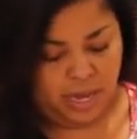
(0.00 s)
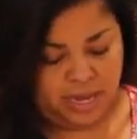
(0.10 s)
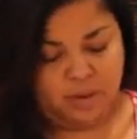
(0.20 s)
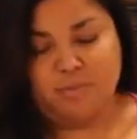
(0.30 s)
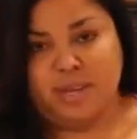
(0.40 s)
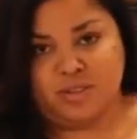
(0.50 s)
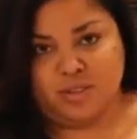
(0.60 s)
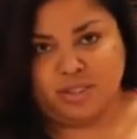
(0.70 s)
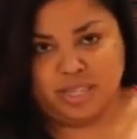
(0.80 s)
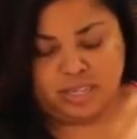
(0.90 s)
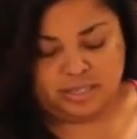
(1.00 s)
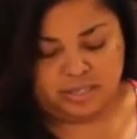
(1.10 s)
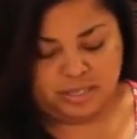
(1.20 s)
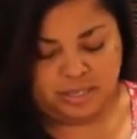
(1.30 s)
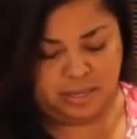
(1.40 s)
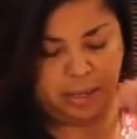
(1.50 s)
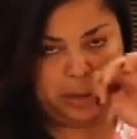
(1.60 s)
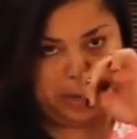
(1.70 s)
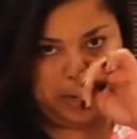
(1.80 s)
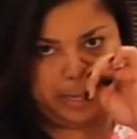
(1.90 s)
I don't measure things
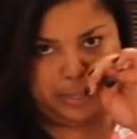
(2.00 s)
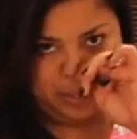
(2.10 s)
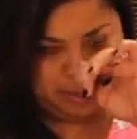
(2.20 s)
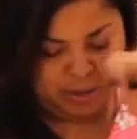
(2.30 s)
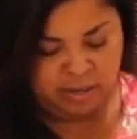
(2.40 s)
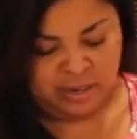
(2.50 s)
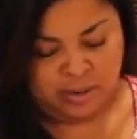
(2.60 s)
either.